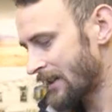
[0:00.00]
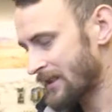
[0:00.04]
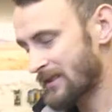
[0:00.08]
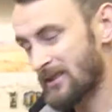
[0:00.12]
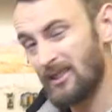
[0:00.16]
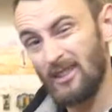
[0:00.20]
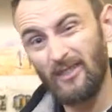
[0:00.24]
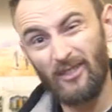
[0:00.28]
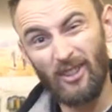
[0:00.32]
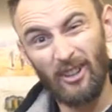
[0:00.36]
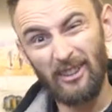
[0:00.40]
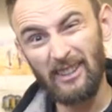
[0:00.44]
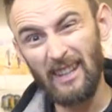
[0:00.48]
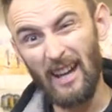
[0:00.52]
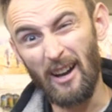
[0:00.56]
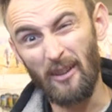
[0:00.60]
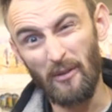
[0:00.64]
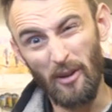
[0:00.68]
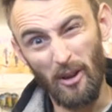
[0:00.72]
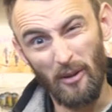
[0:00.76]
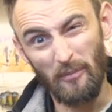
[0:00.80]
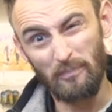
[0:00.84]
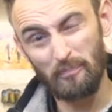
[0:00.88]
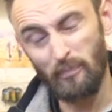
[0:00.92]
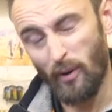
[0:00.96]
So you've got
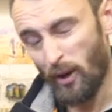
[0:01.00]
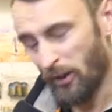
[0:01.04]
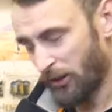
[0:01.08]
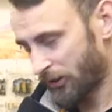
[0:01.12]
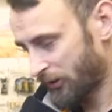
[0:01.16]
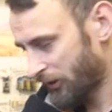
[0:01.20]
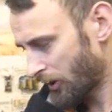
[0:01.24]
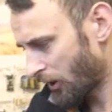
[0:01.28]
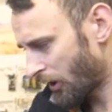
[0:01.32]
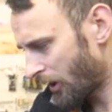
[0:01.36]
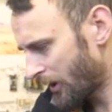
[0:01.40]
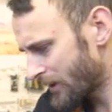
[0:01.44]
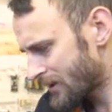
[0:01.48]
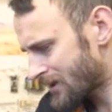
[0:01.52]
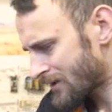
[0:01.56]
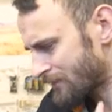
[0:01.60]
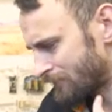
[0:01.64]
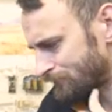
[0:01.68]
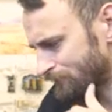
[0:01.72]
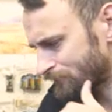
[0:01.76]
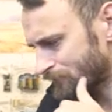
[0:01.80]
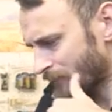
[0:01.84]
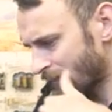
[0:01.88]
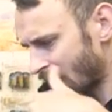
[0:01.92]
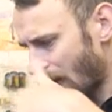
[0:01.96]
that on both sides.
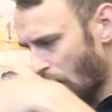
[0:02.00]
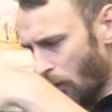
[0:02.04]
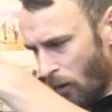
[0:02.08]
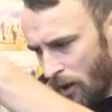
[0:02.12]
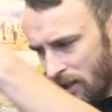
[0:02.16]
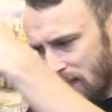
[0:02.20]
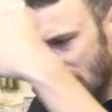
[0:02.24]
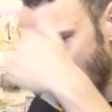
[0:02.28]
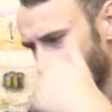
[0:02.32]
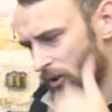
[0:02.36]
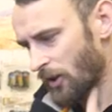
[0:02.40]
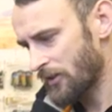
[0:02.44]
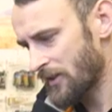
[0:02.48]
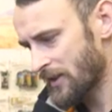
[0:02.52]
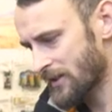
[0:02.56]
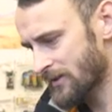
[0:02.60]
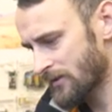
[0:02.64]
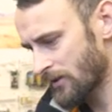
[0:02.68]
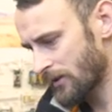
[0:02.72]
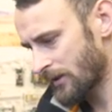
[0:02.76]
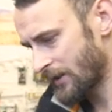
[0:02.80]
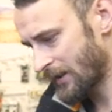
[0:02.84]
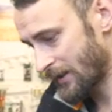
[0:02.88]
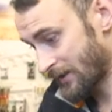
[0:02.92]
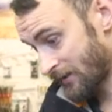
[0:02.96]
Now whilst I've got
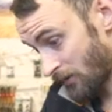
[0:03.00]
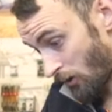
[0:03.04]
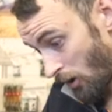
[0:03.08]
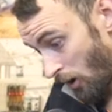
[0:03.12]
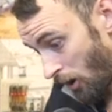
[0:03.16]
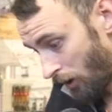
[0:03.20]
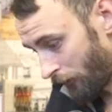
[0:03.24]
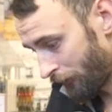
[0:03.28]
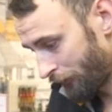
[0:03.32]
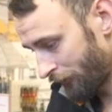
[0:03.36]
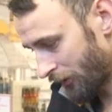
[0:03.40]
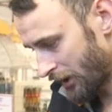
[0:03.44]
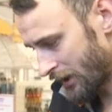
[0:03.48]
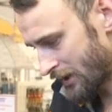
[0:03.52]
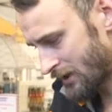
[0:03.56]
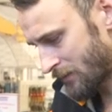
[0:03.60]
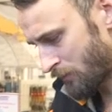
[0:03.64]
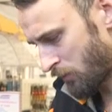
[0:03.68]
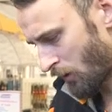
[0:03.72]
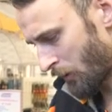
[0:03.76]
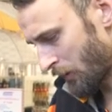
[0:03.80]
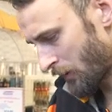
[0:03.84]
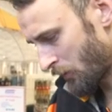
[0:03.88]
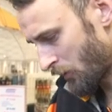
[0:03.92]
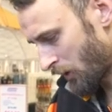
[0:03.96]
this off, it's
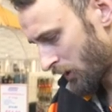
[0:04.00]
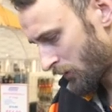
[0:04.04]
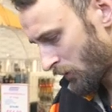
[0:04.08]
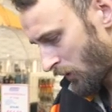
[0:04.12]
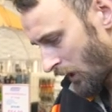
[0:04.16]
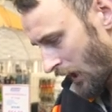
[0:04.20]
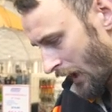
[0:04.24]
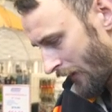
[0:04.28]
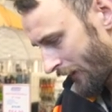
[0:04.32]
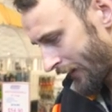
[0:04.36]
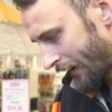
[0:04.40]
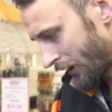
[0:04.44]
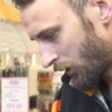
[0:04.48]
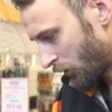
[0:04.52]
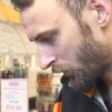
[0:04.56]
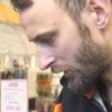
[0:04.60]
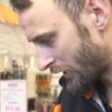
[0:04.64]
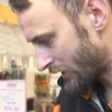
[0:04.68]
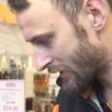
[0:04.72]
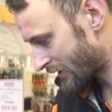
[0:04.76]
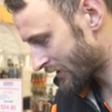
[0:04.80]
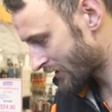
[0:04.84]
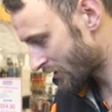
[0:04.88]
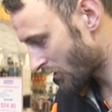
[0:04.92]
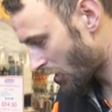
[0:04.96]
probably worthwhile having a look
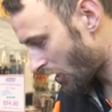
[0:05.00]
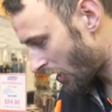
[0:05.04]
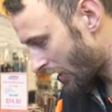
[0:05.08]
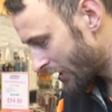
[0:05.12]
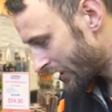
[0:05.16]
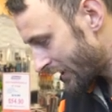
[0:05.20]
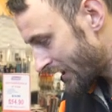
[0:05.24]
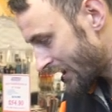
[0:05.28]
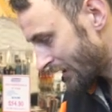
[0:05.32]
inside